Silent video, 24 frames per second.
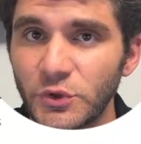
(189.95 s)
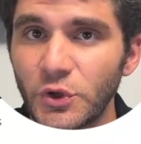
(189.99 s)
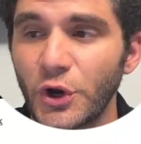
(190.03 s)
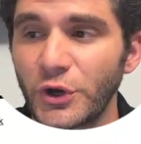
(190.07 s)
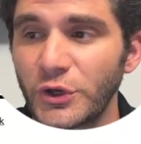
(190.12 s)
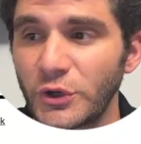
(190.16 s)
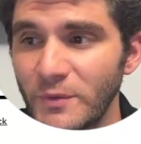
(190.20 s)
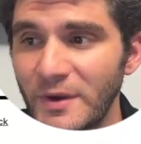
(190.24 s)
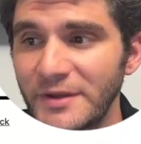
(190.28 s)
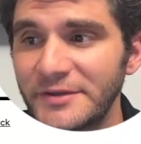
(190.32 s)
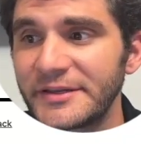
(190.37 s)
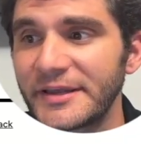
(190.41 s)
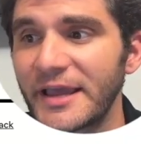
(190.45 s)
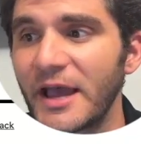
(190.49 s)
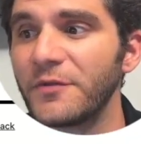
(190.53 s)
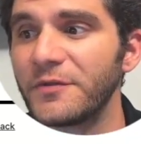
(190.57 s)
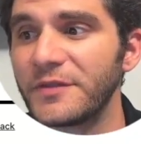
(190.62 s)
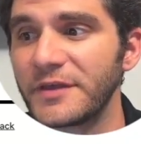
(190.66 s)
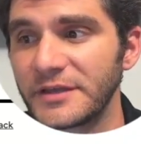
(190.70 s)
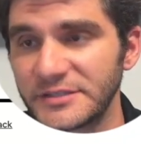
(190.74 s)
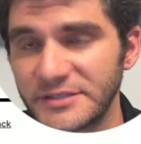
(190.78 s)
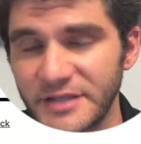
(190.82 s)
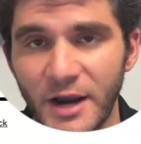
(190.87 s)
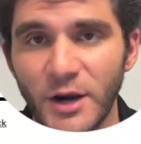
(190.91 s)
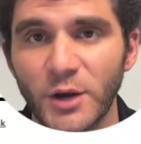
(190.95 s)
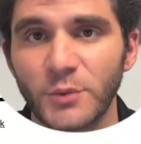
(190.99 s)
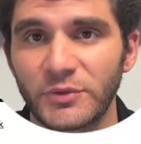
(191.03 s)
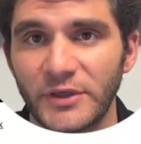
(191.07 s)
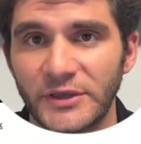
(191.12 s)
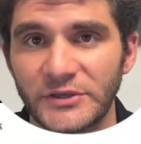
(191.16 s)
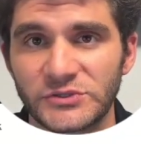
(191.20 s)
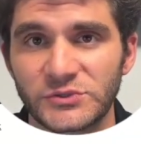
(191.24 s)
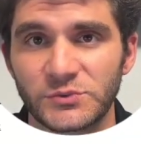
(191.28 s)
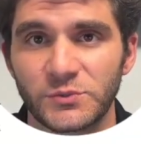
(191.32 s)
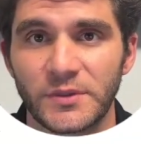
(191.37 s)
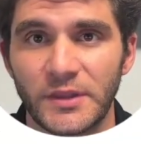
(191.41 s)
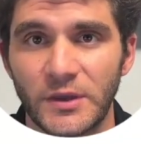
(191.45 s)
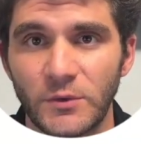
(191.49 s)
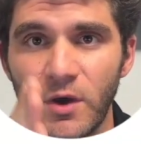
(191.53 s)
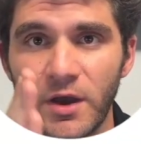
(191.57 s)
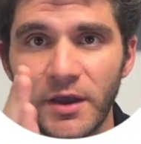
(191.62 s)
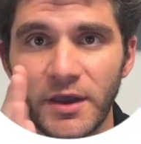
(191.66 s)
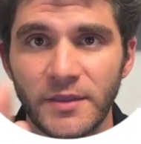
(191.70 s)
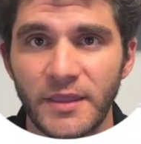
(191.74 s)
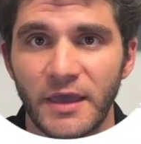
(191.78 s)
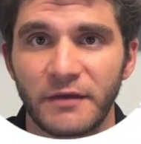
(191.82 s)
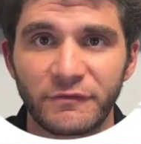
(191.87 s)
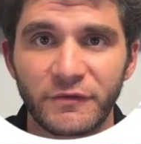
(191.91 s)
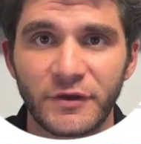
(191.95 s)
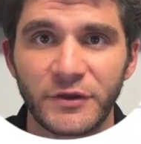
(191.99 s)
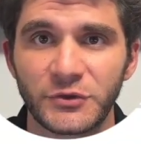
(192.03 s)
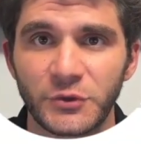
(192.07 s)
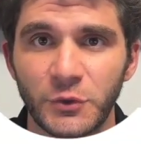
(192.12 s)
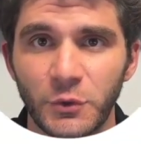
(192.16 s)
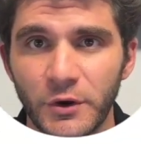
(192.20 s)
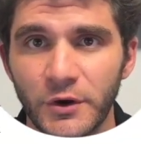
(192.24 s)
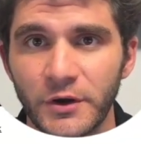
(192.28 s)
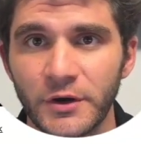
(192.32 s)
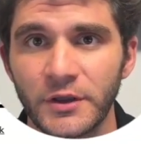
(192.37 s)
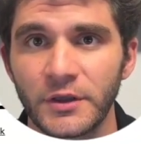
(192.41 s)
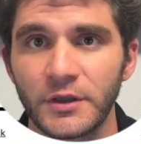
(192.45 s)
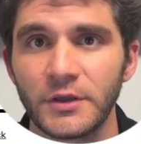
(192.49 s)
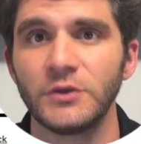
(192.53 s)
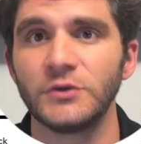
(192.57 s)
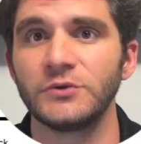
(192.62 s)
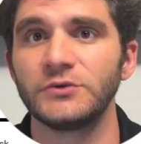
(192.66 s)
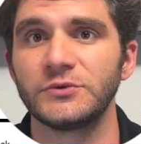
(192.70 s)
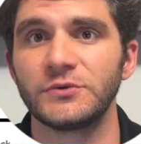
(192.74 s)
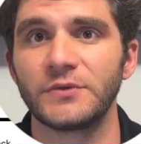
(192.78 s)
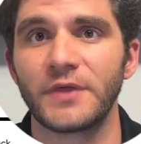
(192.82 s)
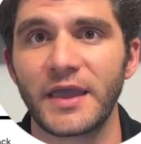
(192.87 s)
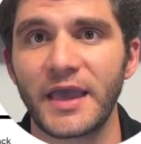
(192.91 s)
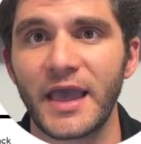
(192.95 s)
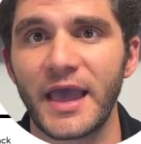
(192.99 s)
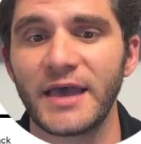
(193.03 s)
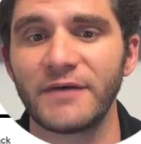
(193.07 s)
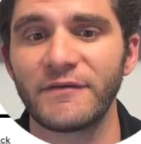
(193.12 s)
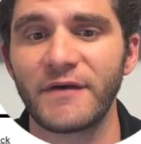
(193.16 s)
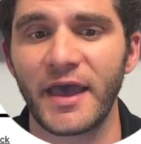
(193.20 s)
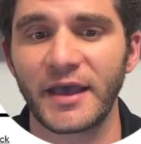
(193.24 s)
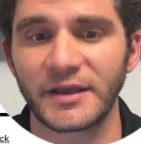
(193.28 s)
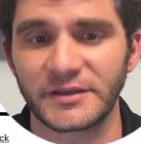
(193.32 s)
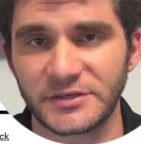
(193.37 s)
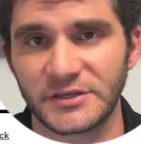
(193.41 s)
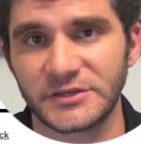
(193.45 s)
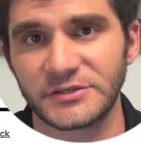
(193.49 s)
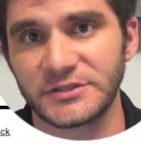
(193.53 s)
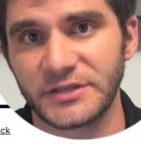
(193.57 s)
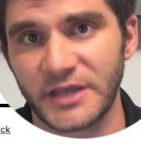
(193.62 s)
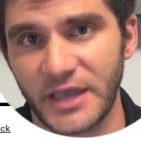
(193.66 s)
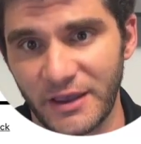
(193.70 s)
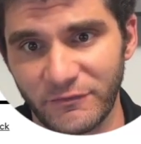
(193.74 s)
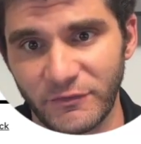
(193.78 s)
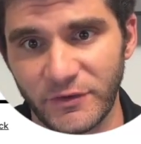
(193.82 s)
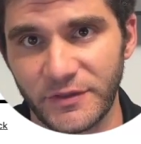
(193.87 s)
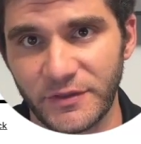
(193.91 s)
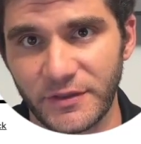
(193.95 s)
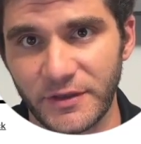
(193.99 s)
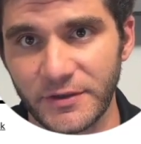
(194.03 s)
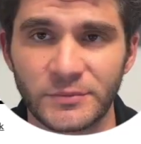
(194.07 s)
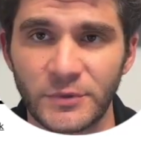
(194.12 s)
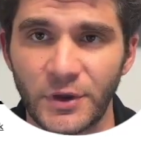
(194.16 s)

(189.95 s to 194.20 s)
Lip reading: Are you renting out the entire place? When they walk in that front door, do they have access to everything?